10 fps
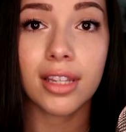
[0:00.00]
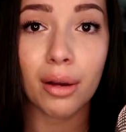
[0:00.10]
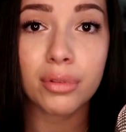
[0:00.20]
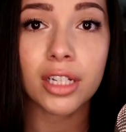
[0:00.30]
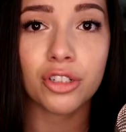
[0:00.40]

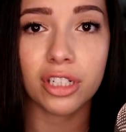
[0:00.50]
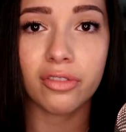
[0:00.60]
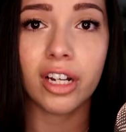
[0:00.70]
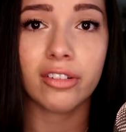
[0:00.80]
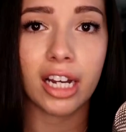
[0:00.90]
That was how she
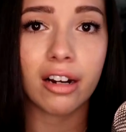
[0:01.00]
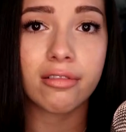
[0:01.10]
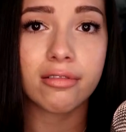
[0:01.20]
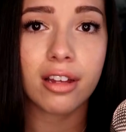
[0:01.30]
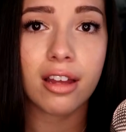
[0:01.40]
found
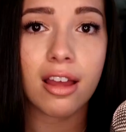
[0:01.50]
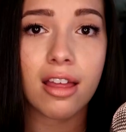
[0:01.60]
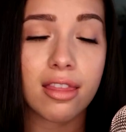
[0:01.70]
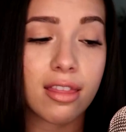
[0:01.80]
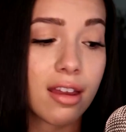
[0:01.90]
out
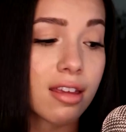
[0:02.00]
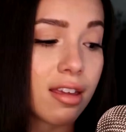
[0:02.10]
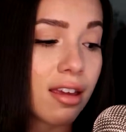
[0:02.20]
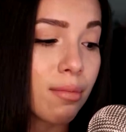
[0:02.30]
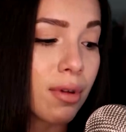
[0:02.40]
that
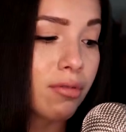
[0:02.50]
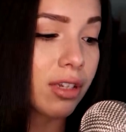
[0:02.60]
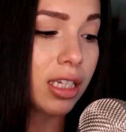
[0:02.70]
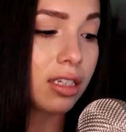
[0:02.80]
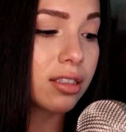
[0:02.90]
he had been
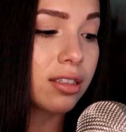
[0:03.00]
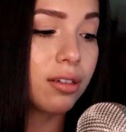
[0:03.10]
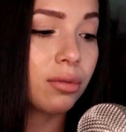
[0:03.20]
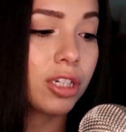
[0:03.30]
released,